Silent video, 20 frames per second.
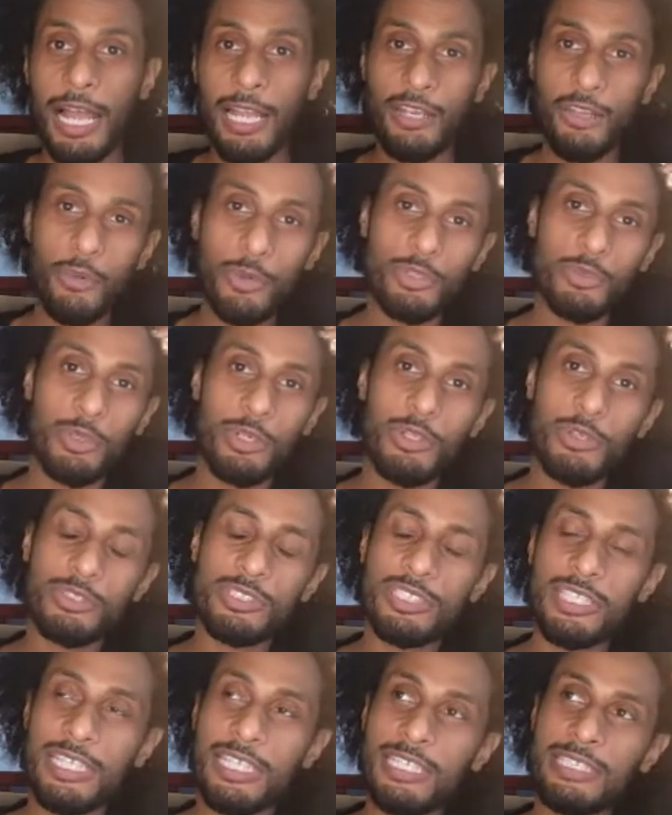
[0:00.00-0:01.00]
I know it's one of
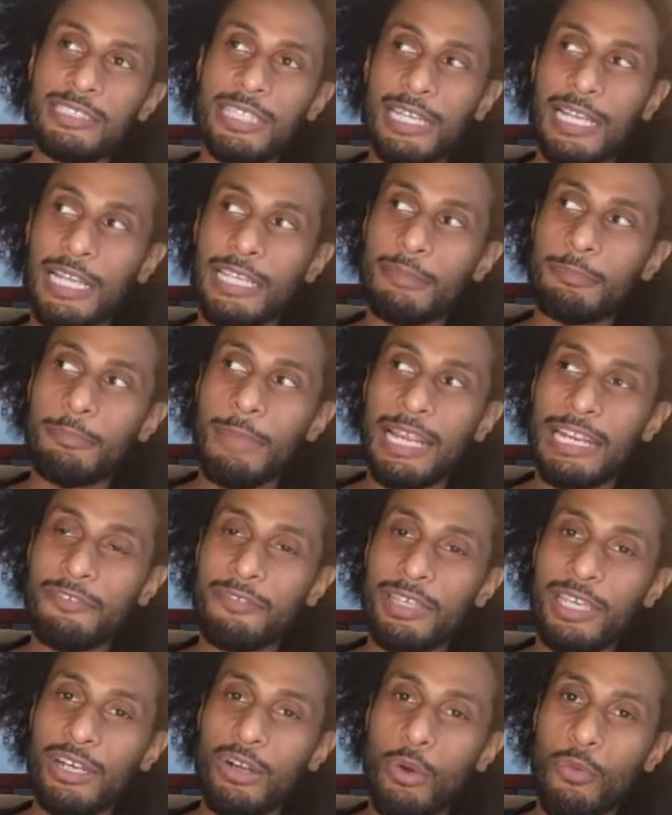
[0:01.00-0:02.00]
those things that like might
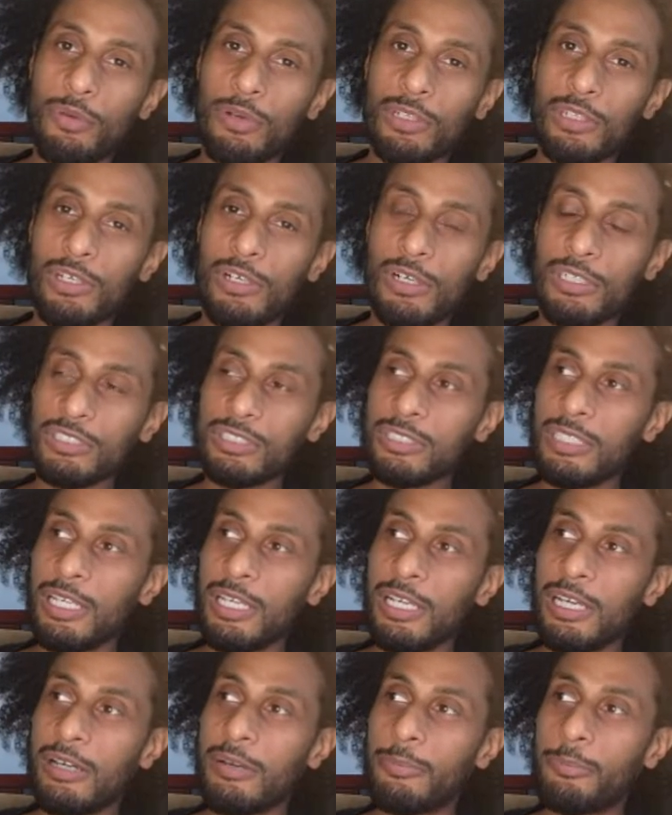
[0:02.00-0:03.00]
even get overlooked,
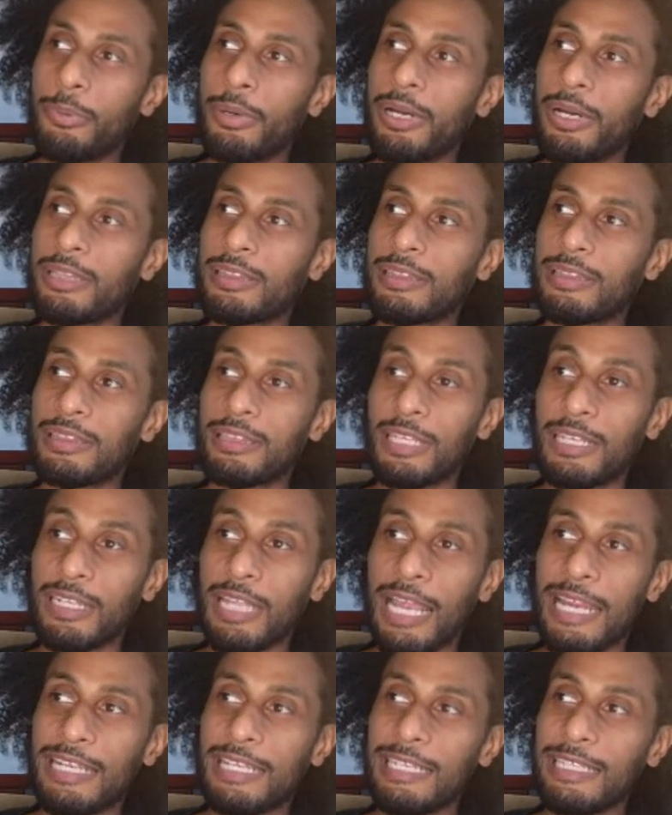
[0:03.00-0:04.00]
but mm-hmm. the
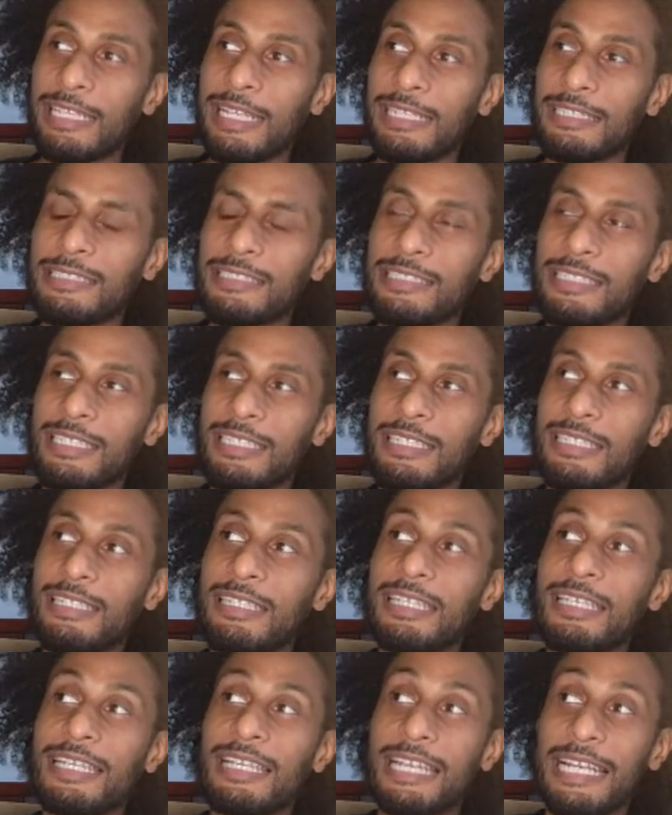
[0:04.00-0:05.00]
lighting in that
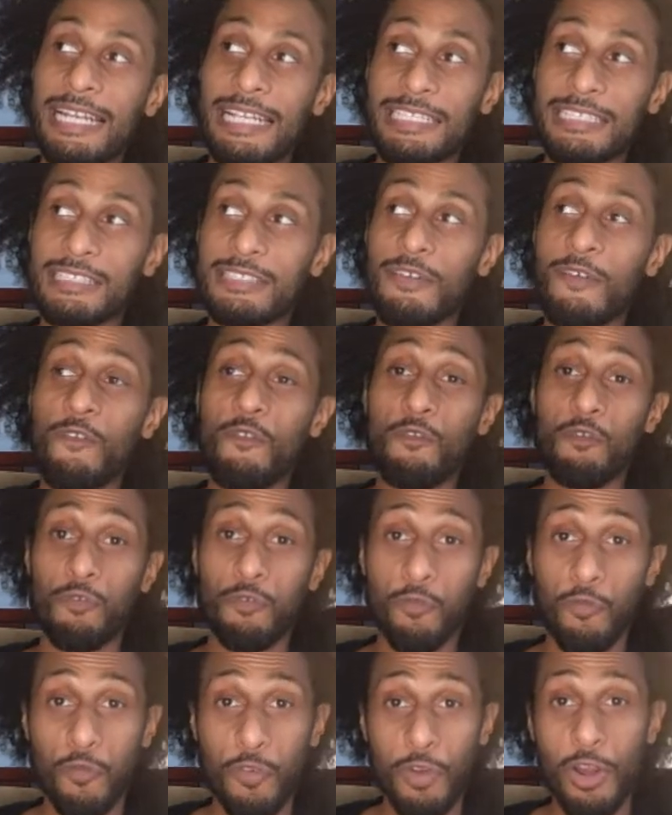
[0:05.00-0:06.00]
scene, it is
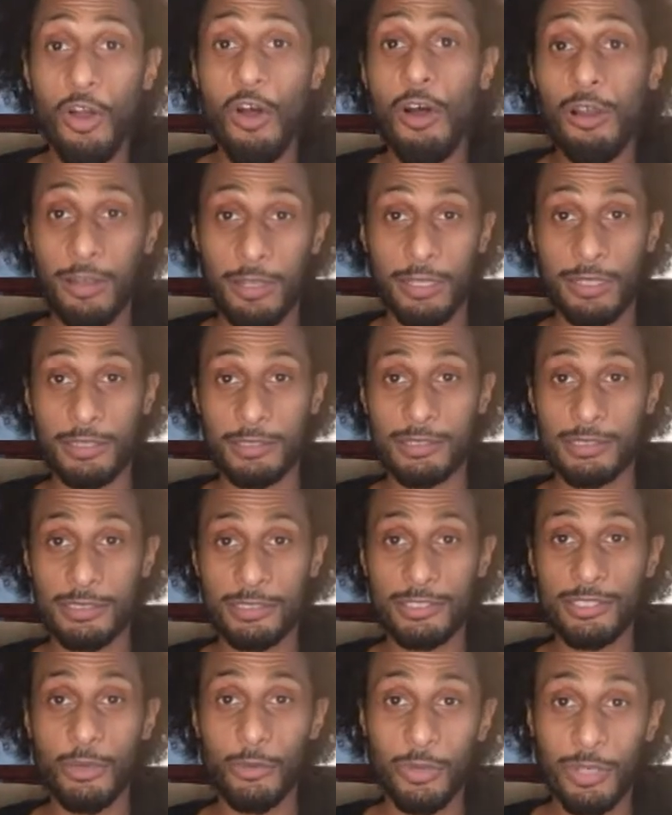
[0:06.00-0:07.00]
flawless.
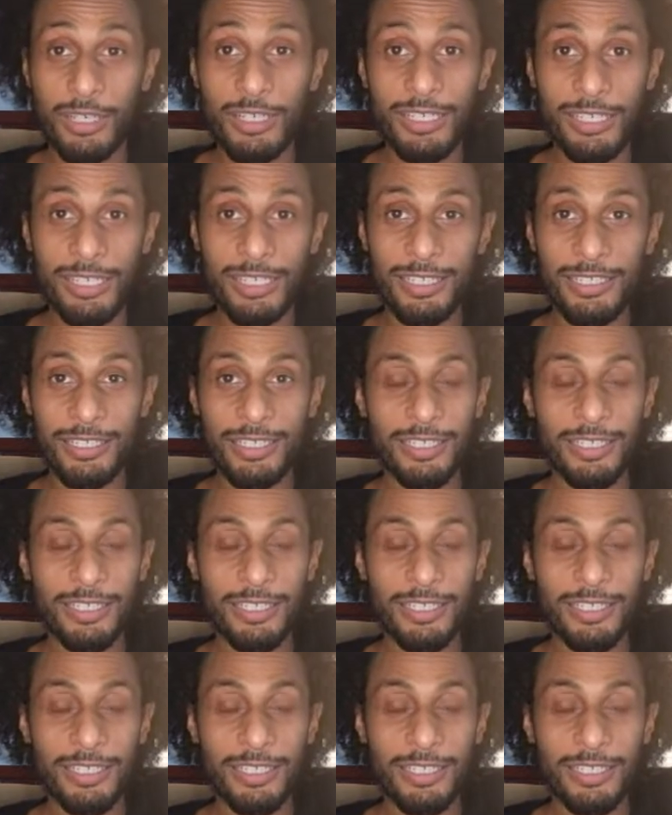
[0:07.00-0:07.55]
It's so good.